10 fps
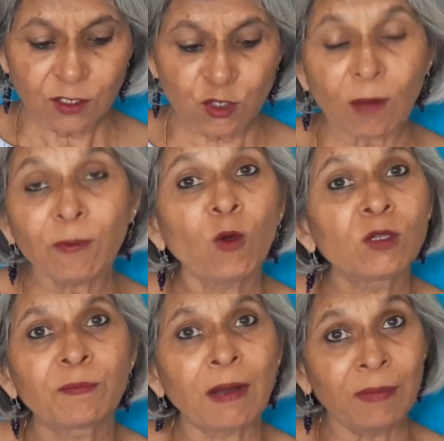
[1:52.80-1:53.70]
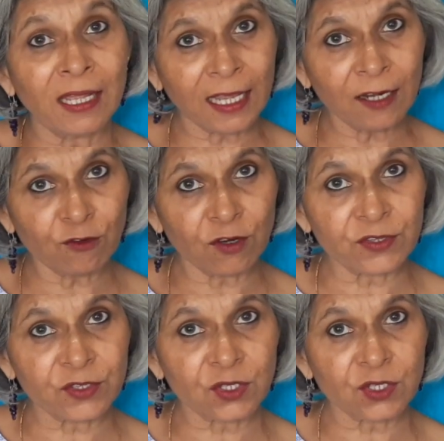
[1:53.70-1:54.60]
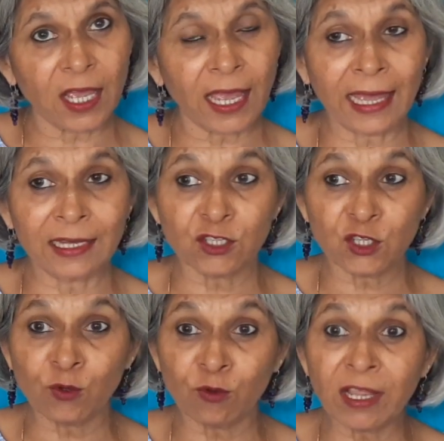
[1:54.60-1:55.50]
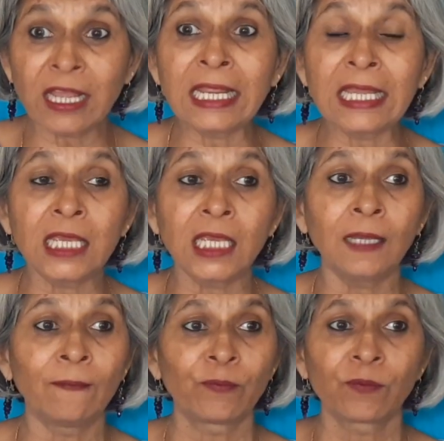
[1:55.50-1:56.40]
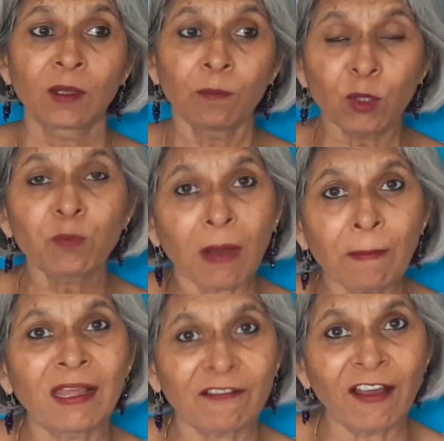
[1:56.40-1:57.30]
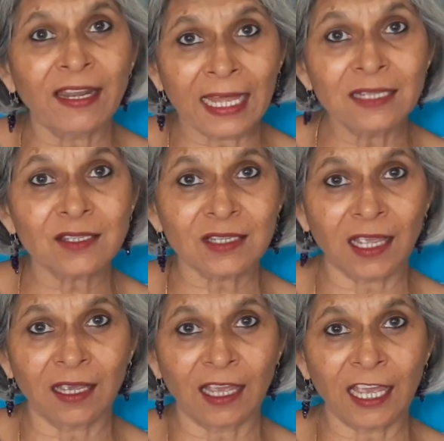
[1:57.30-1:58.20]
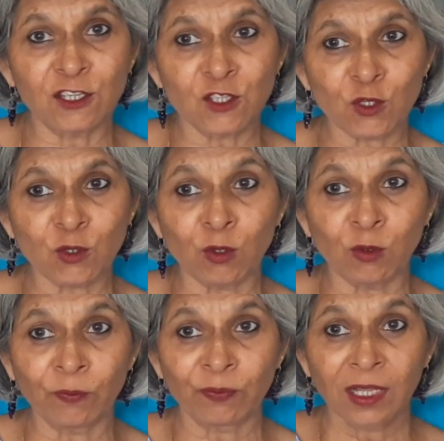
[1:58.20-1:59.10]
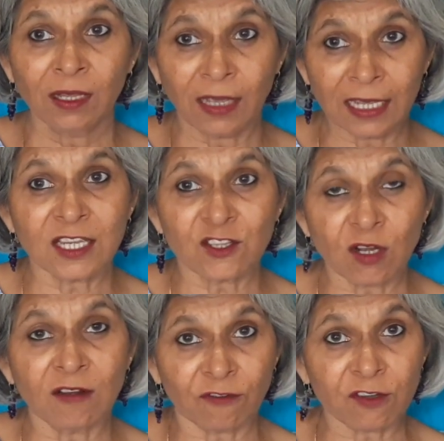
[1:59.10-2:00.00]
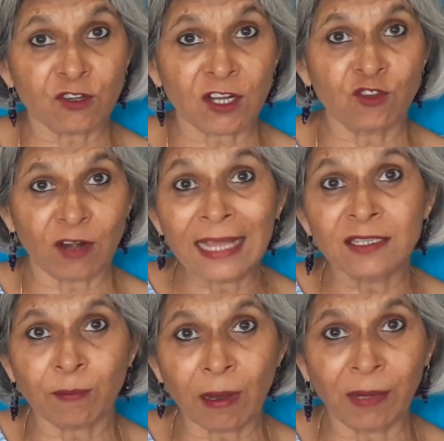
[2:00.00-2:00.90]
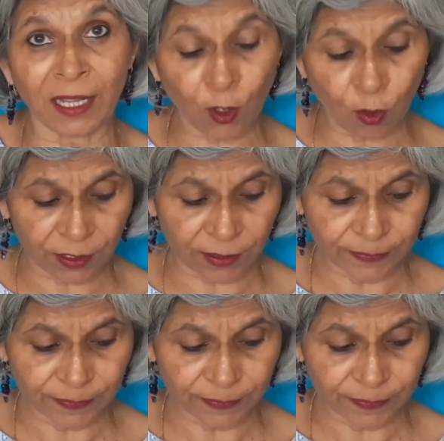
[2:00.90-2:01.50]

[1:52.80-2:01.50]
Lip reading: to uphold the public interest and to really put public financing into essential infrastructure as a public good.